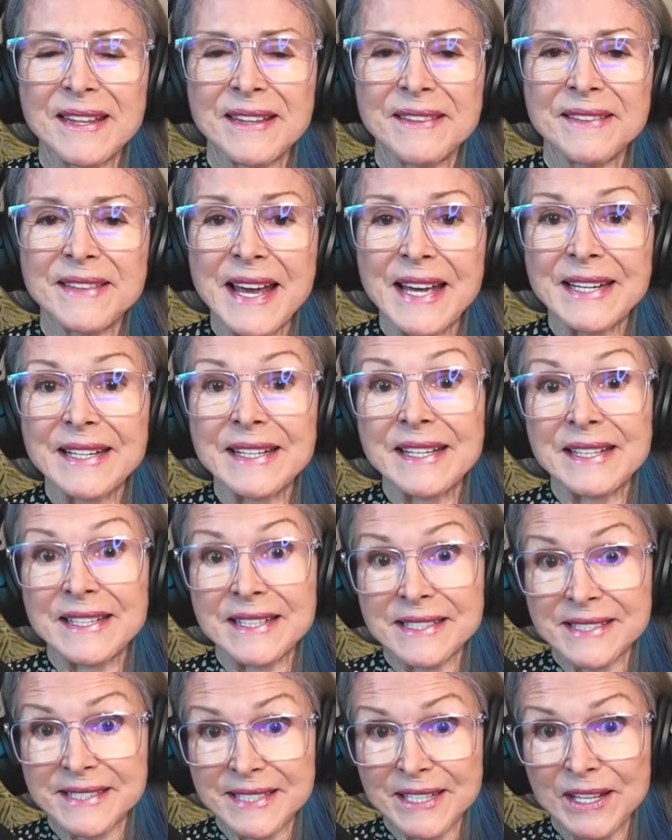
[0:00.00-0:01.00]
That in
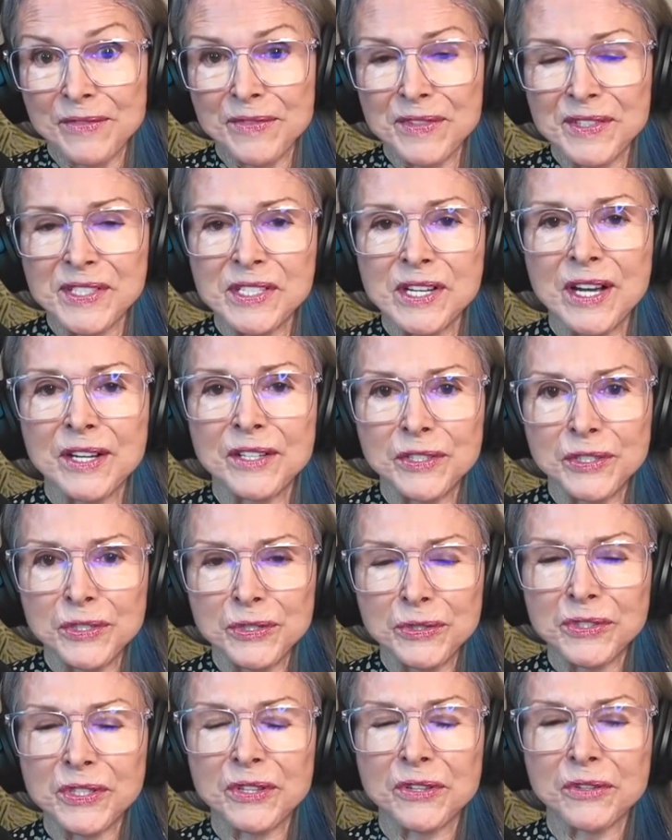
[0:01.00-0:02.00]
itself is not
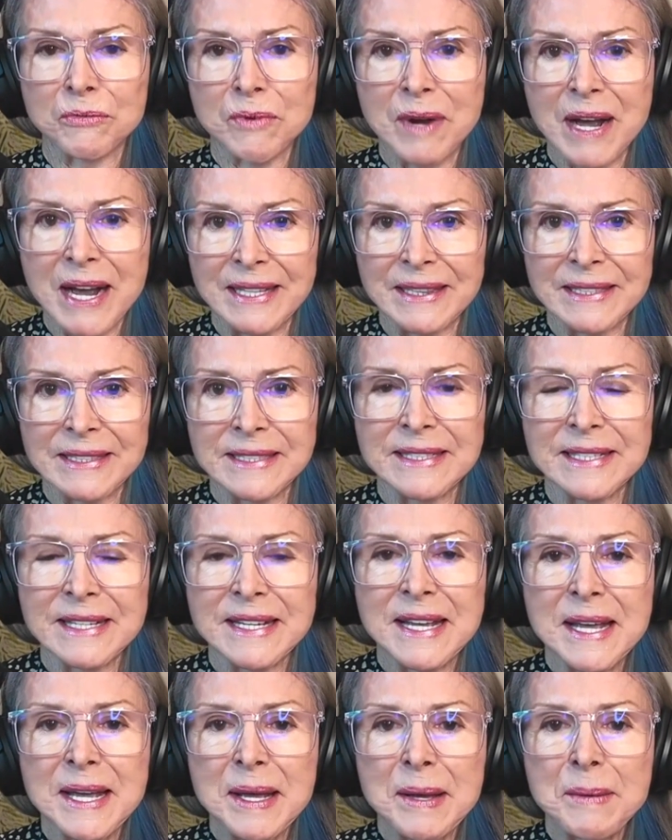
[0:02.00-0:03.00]
new to the RILA,
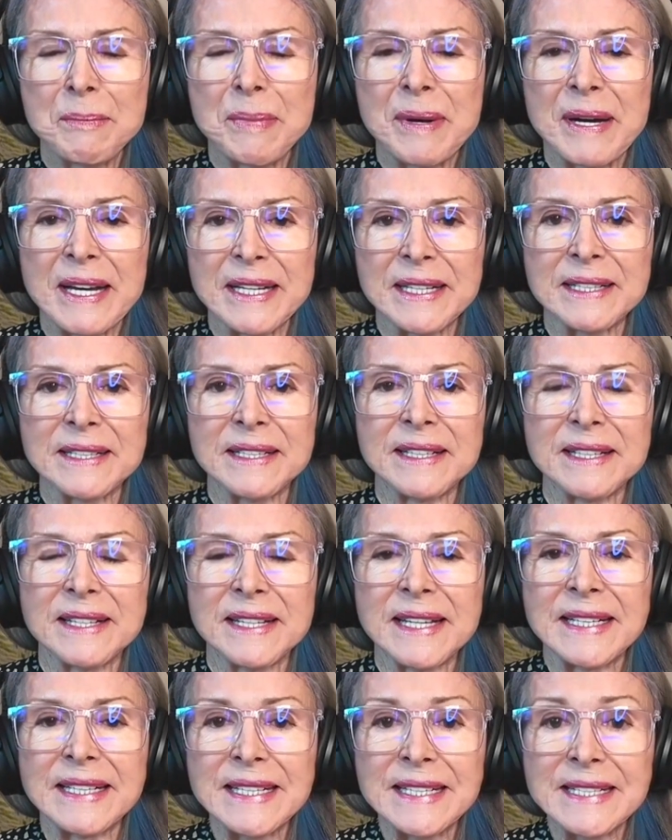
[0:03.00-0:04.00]
but
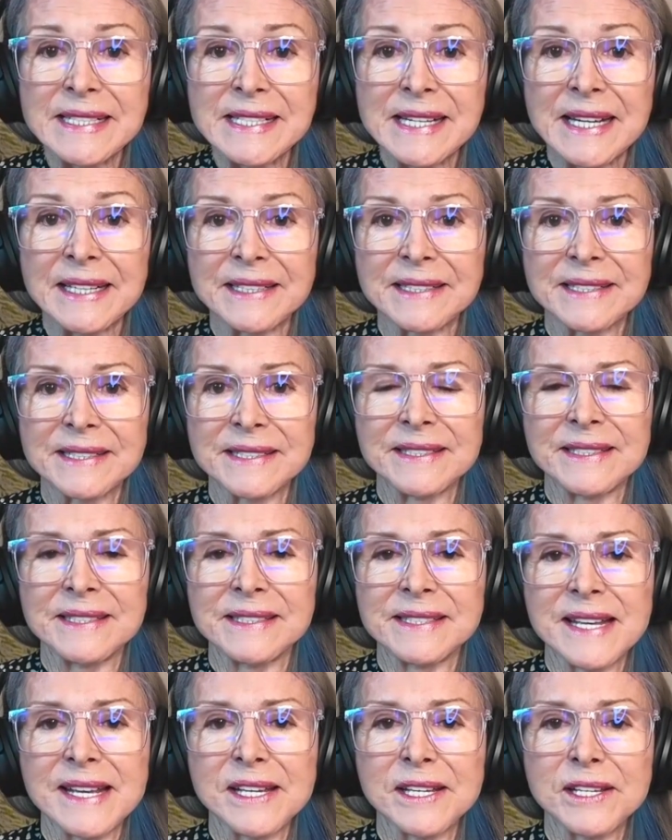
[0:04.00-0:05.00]
an index
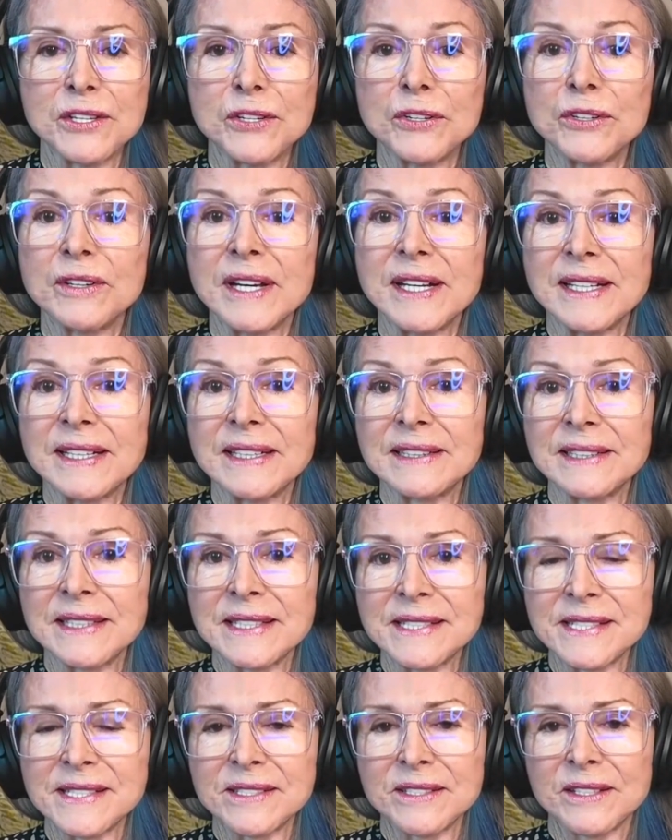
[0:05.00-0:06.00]
is a curated
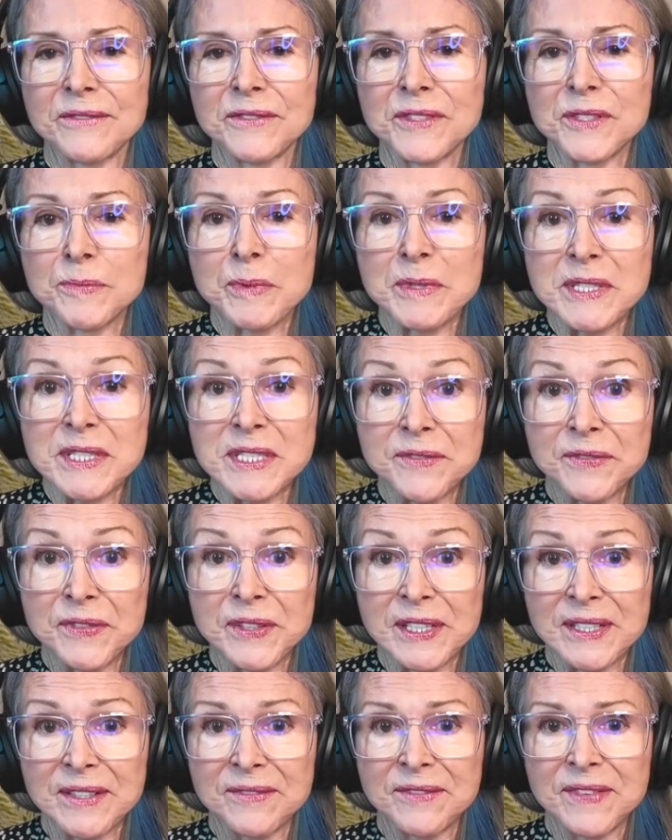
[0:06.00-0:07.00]
list of
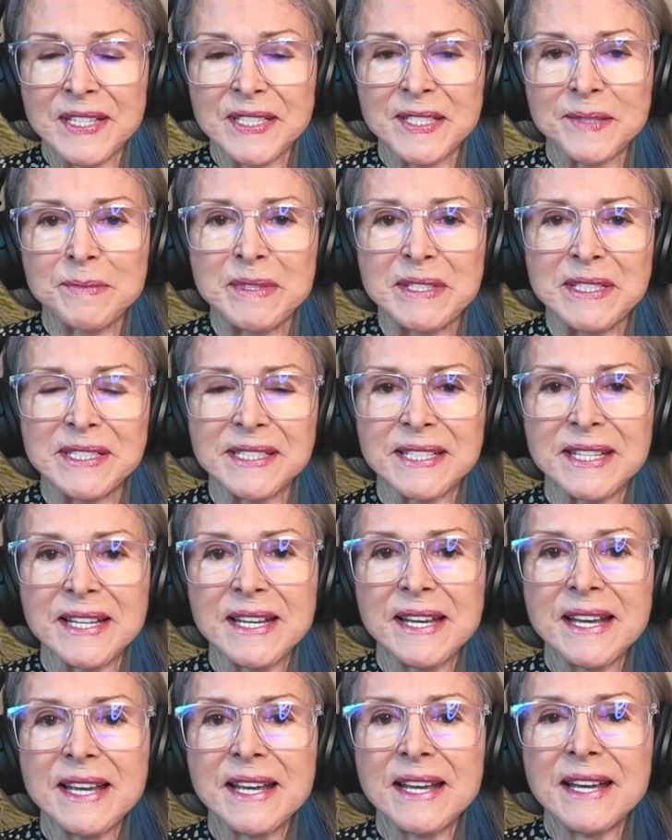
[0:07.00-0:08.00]
specific investments
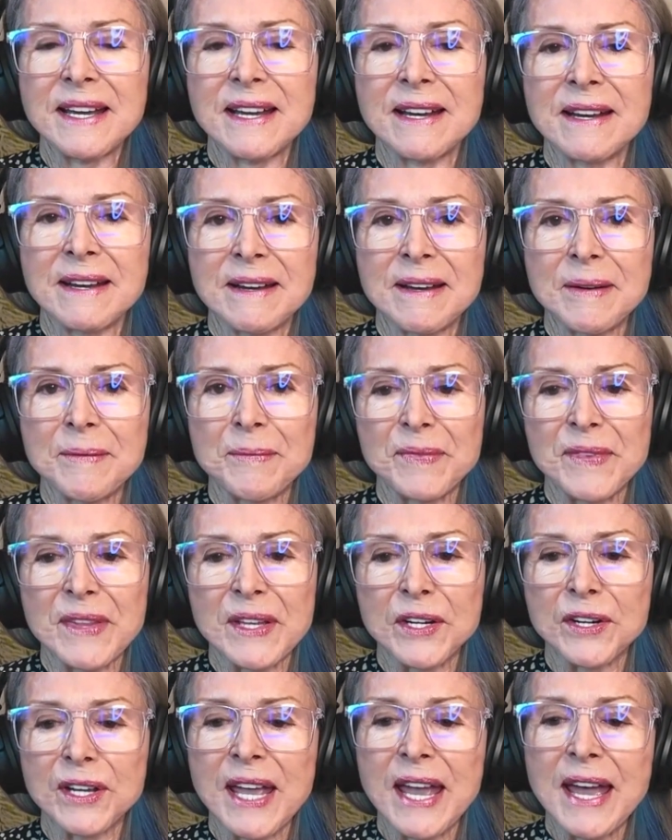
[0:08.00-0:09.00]

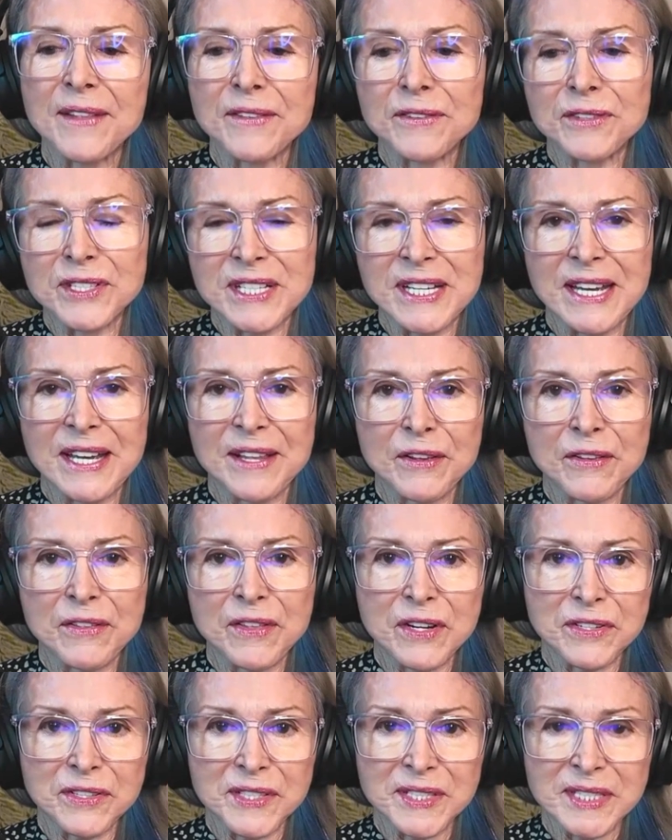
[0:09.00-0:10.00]
that are gathered together
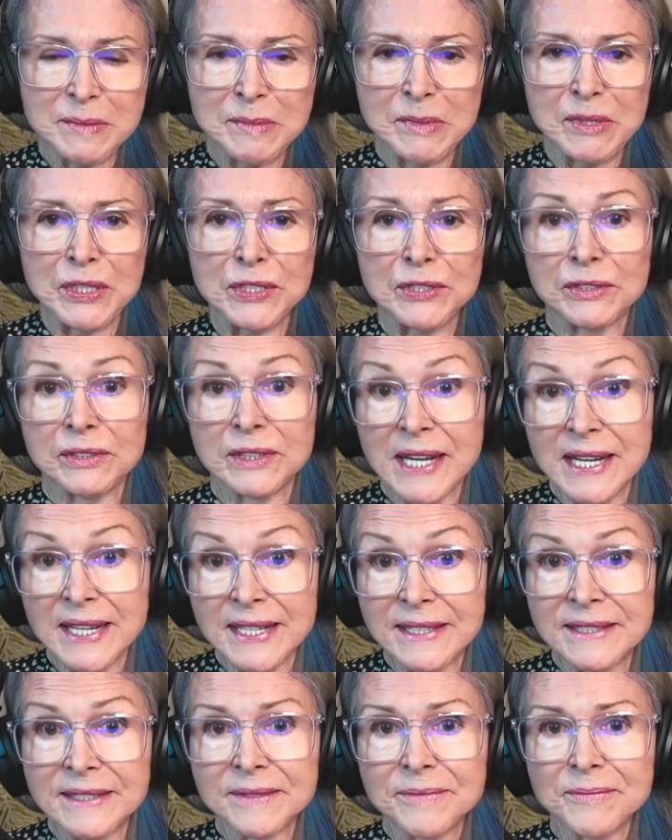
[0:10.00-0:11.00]
that are similar,
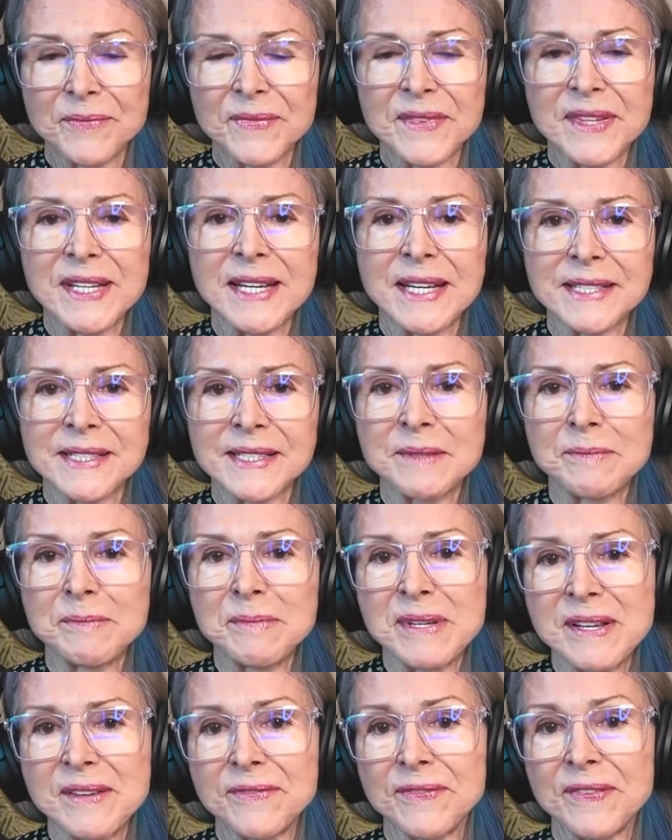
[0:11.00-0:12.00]
like the
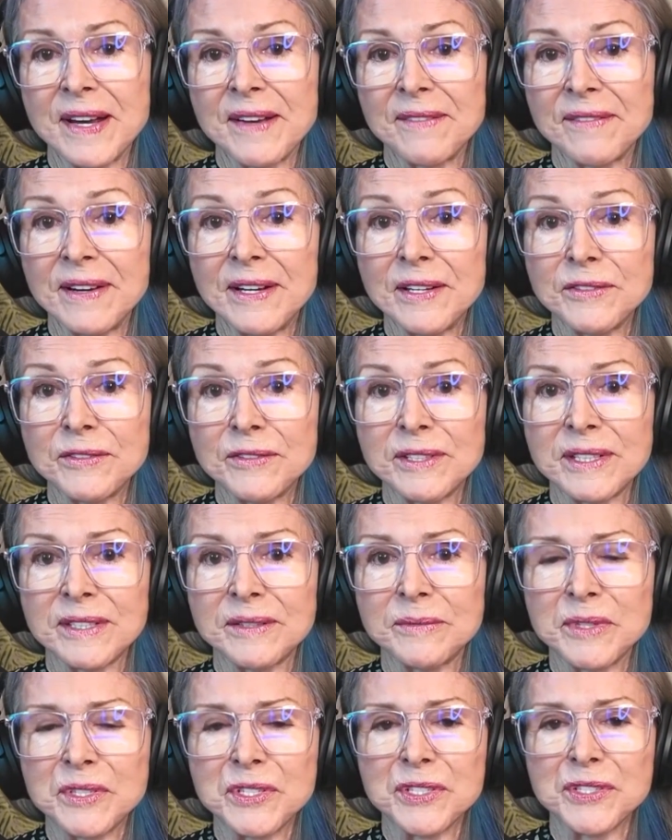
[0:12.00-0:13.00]
S&P
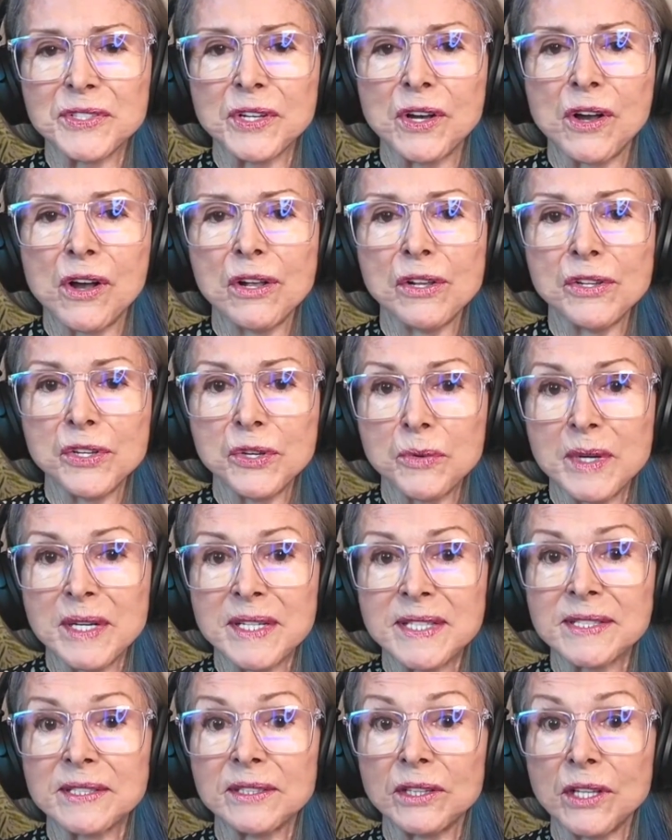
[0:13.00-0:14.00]
500, which is all
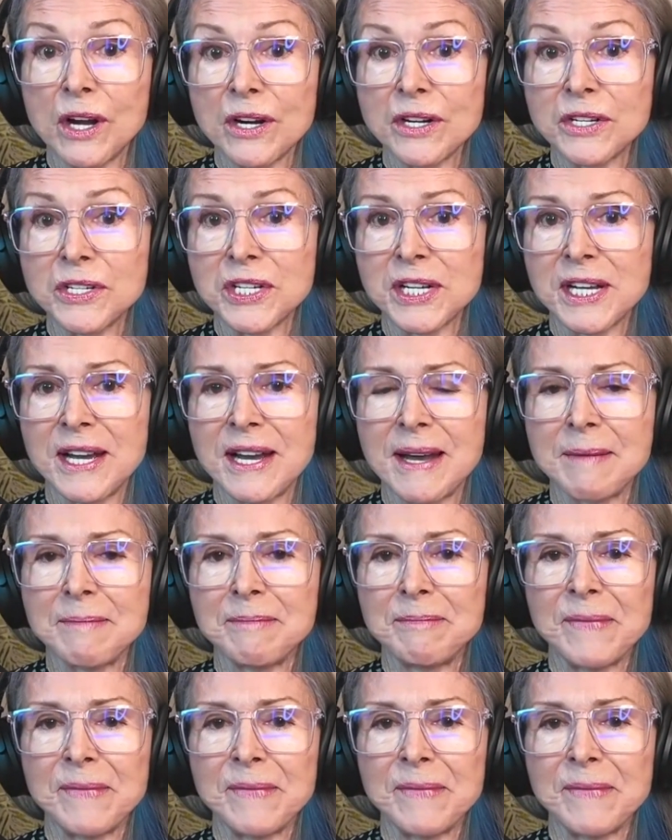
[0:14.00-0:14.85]
U.S. large cap,